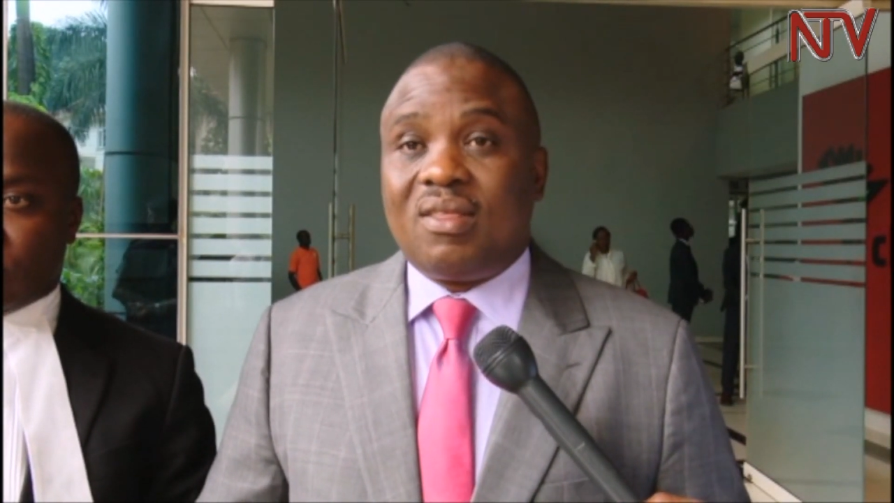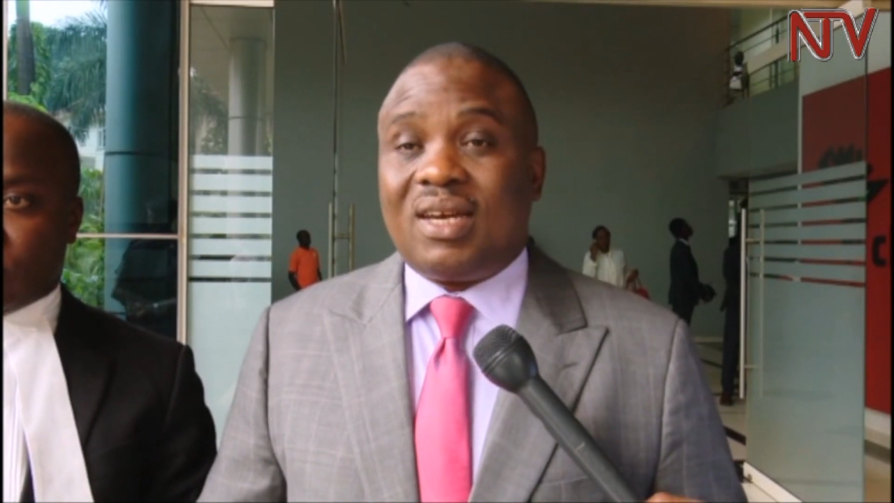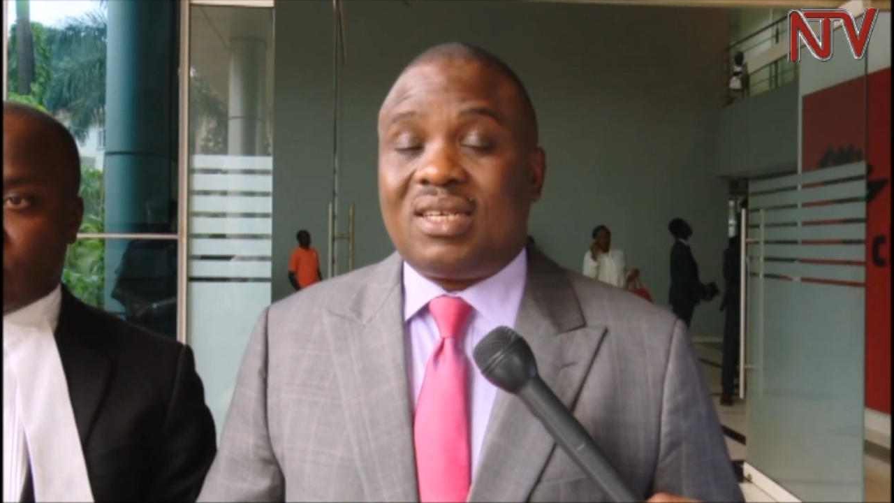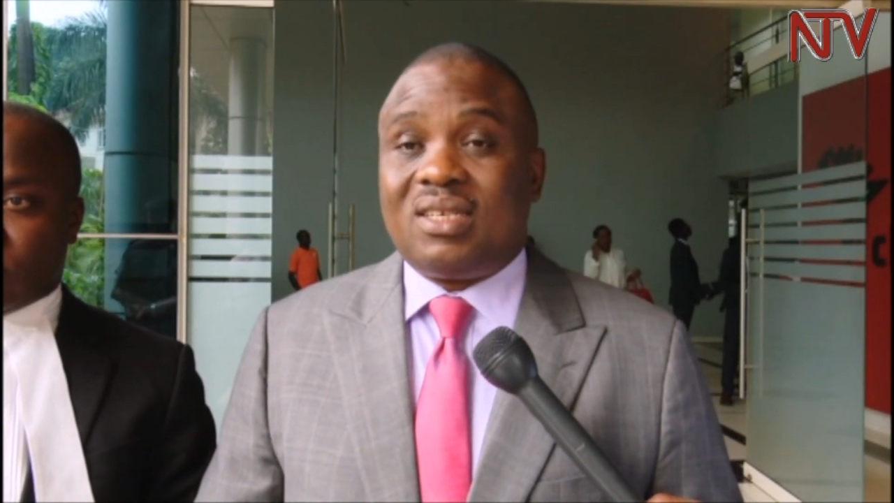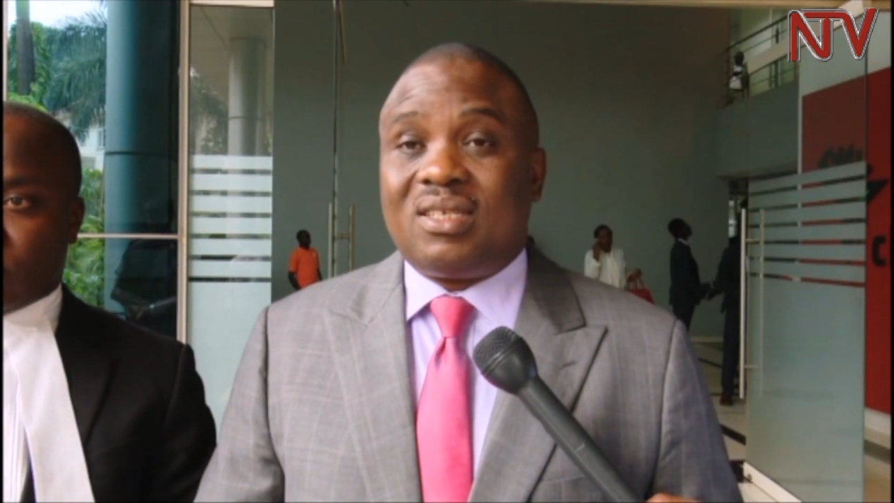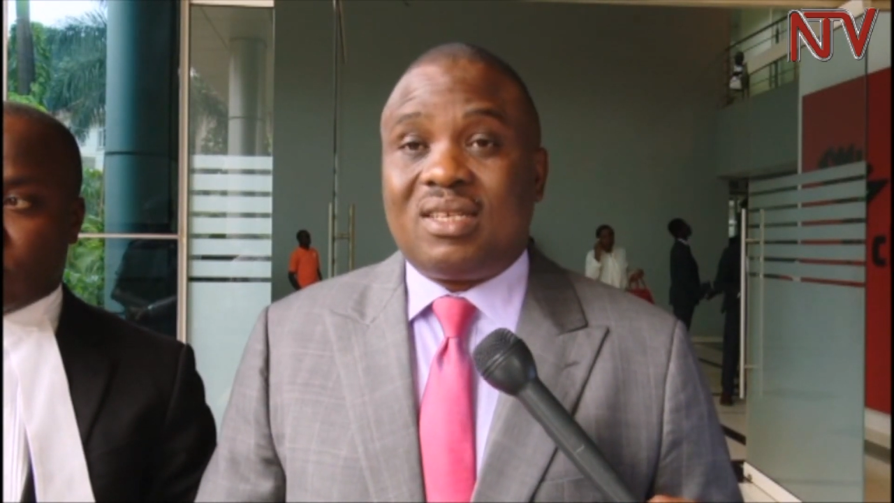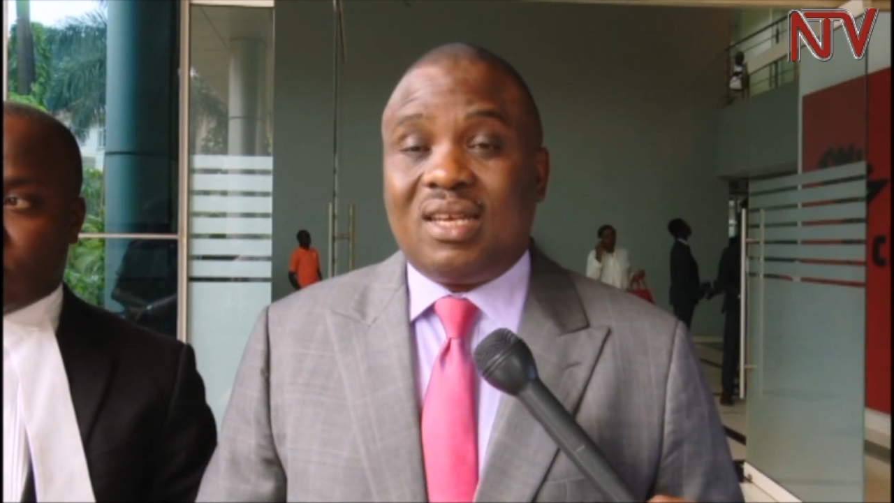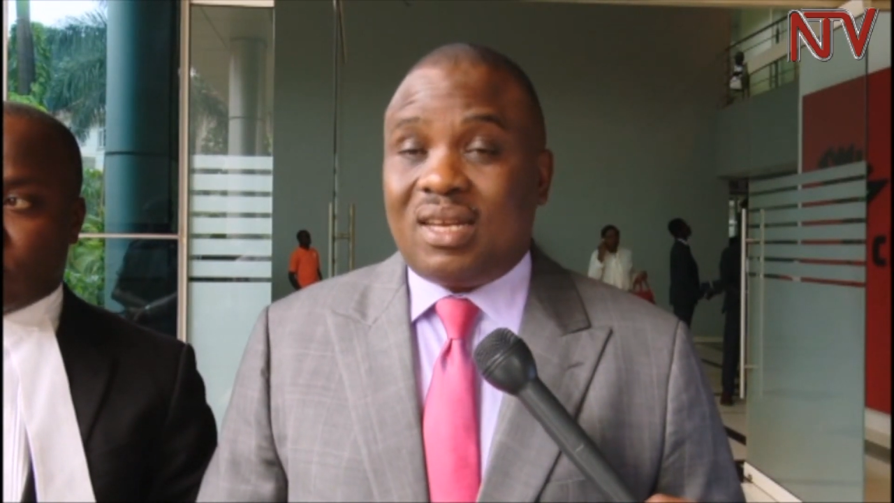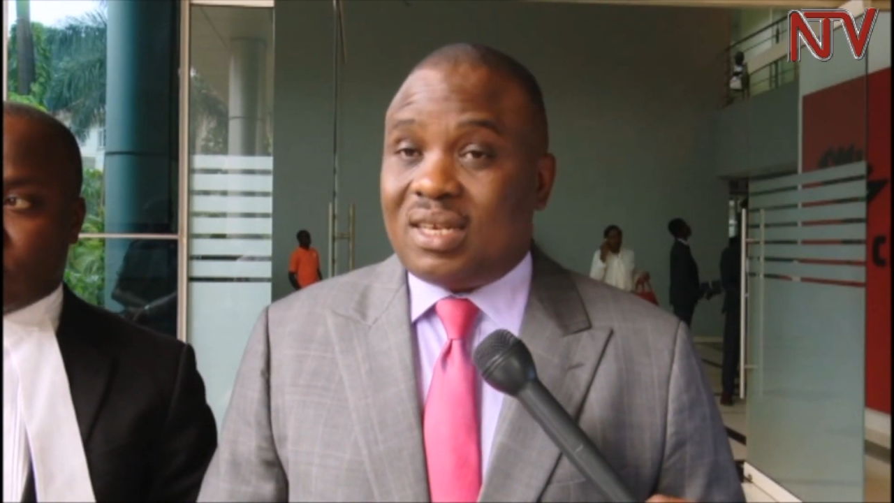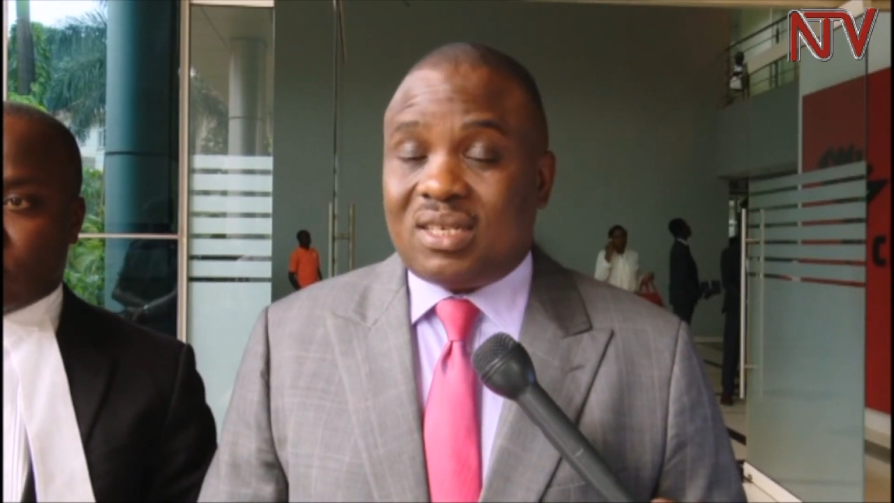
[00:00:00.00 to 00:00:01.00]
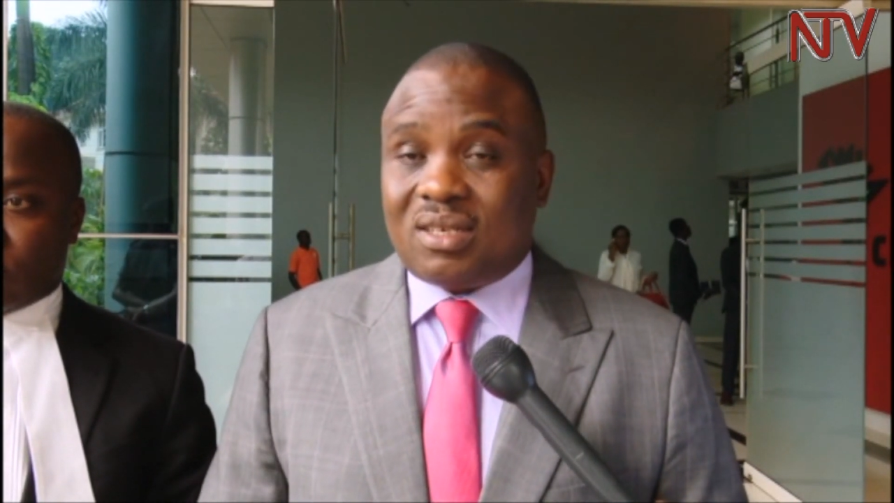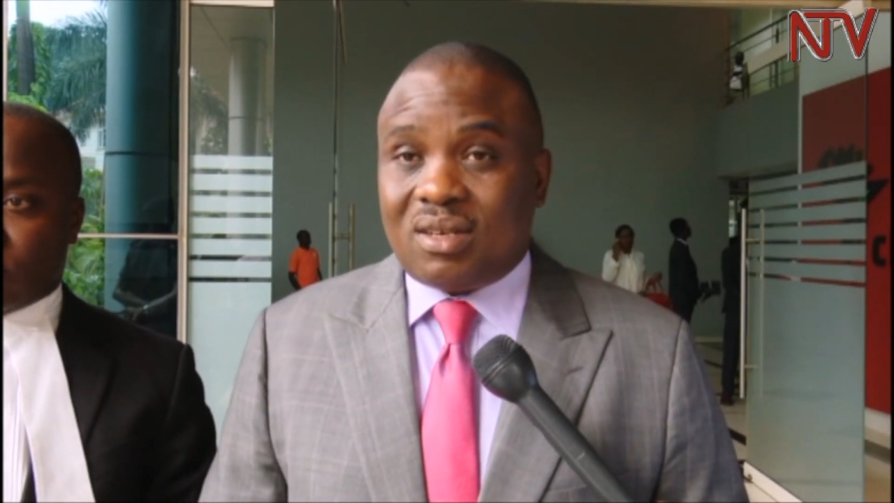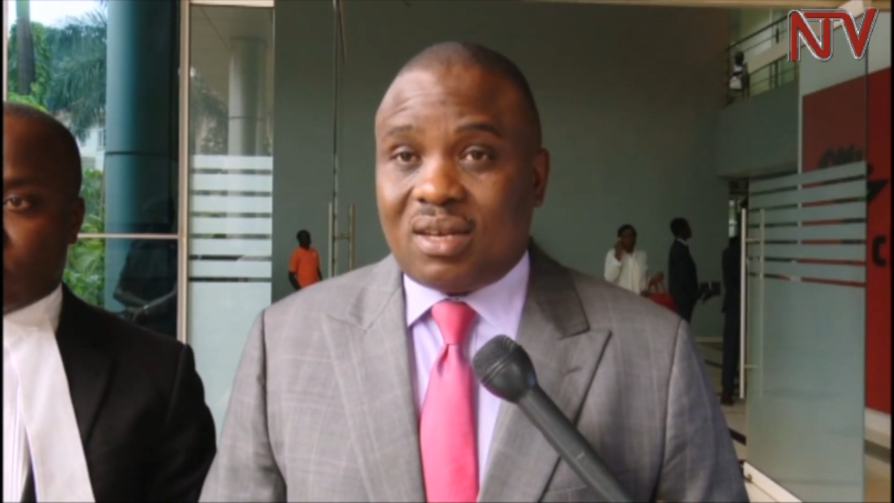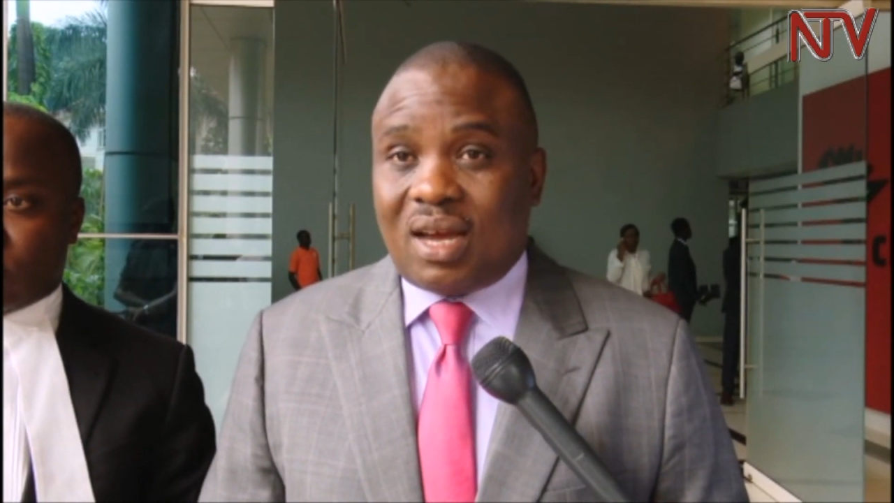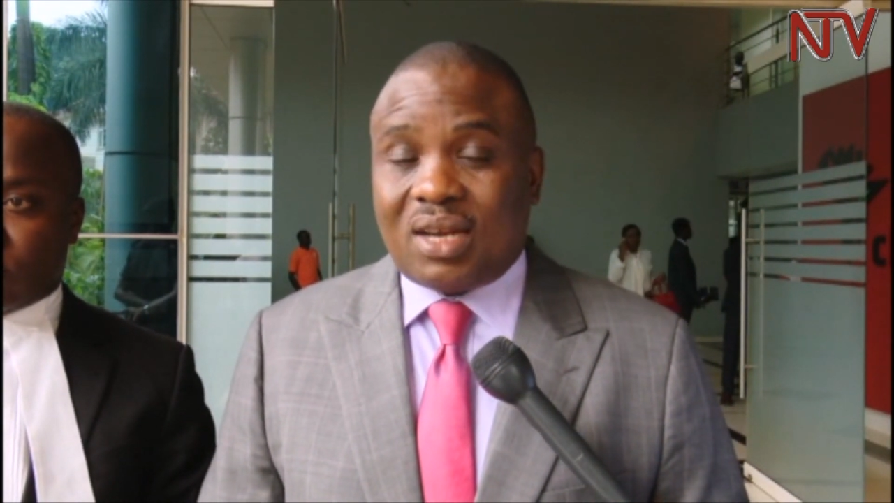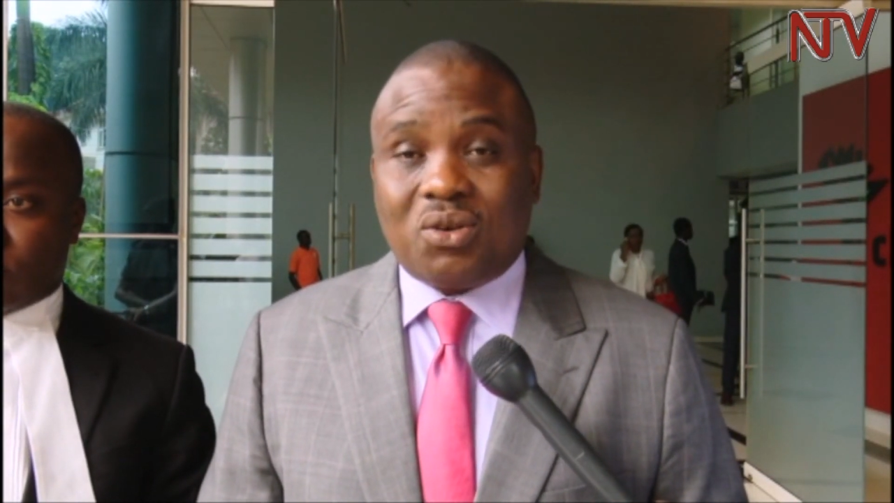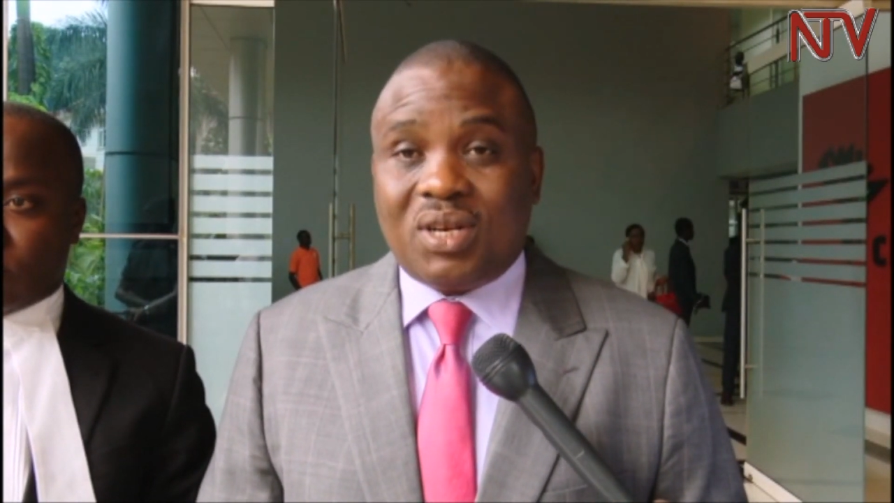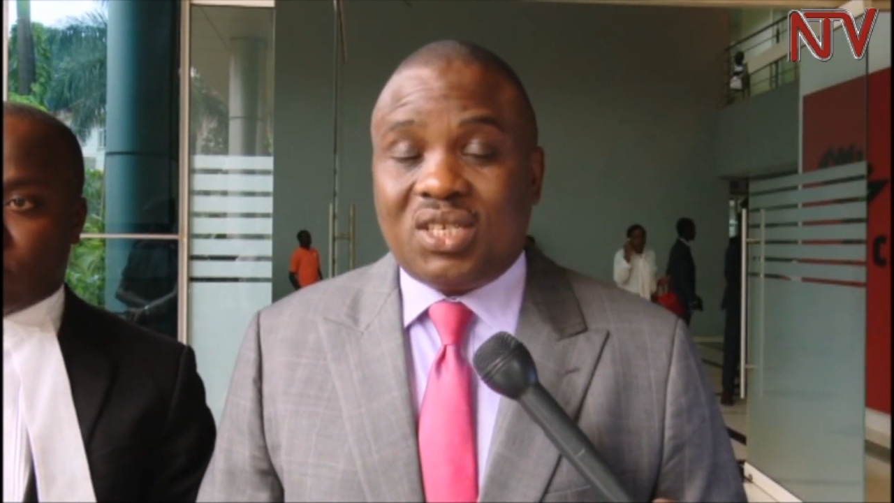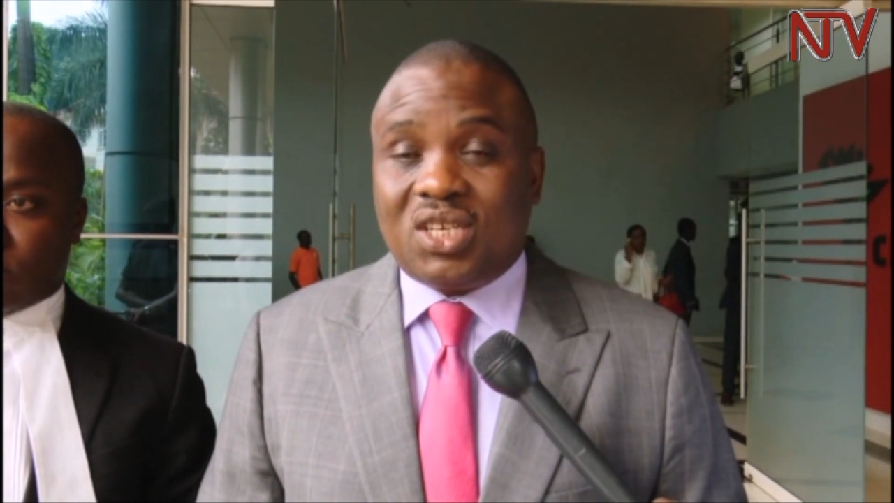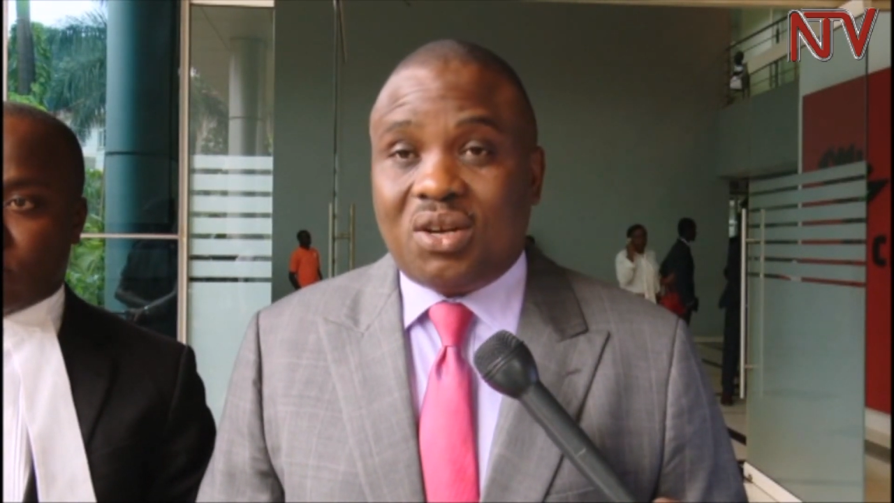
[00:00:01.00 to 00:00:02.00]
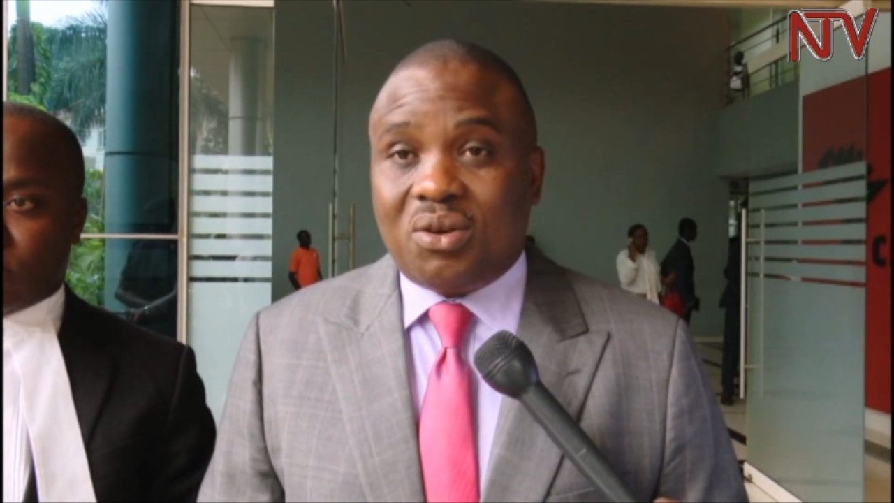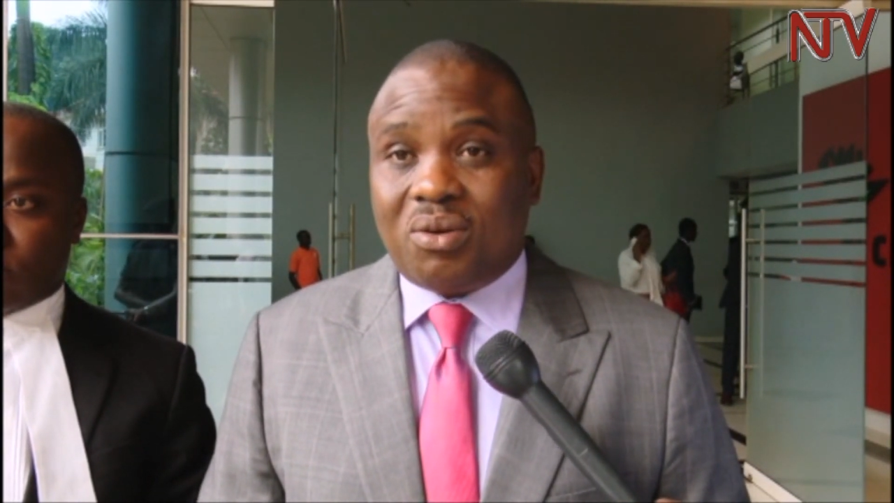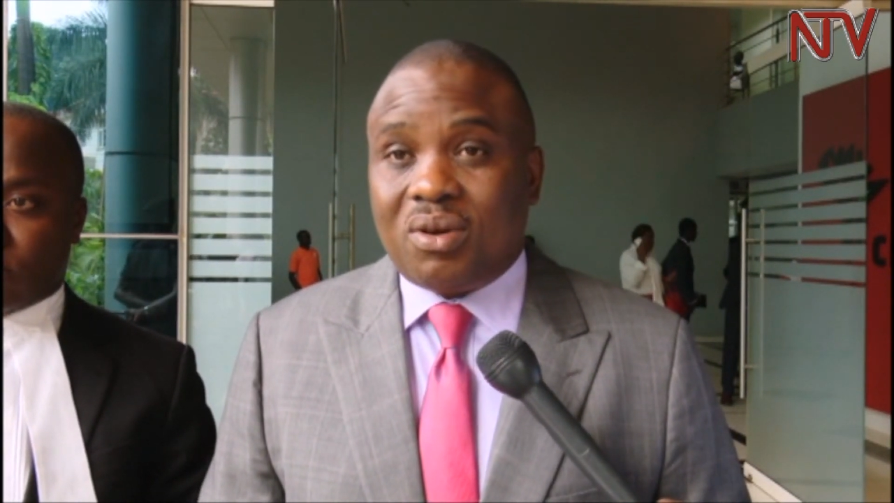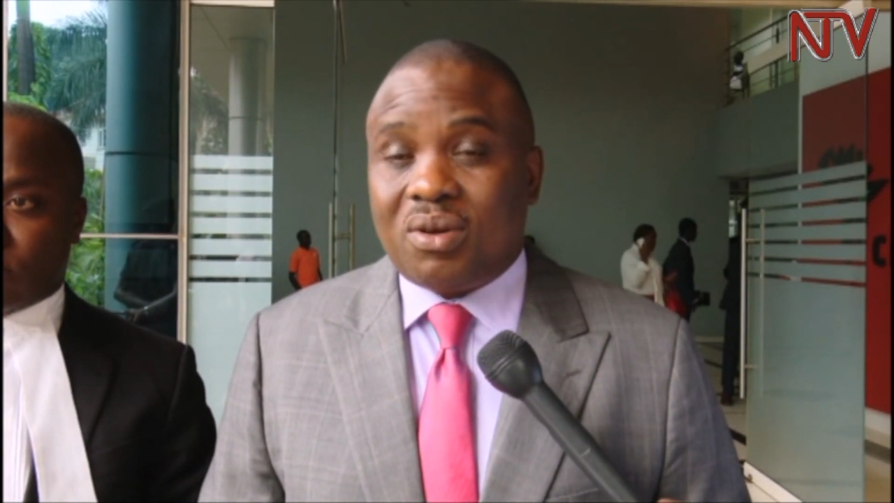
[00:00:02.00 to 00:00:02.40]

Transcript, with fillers: That is the late Attorney General